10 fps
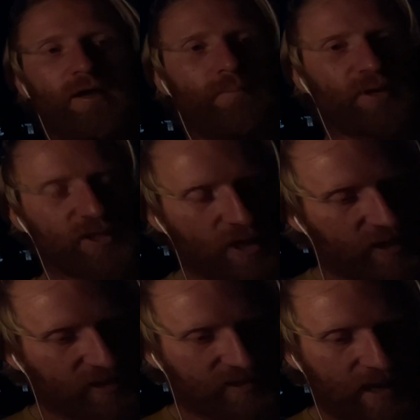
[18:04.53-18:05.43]
Because I
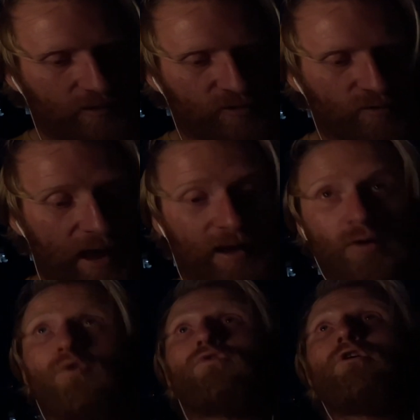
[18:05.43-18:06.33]
can tell you, at
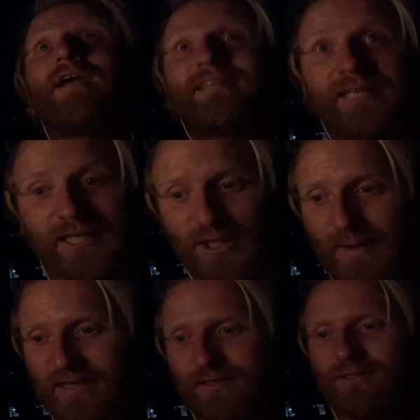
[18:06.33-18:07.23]
great
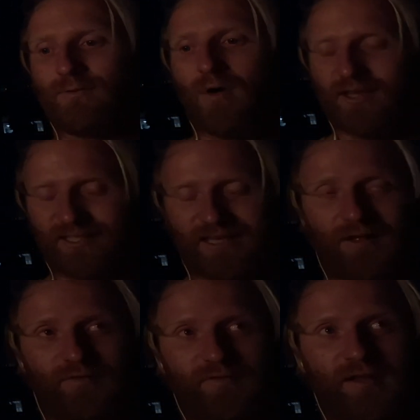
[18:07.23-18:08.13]
expense to myself,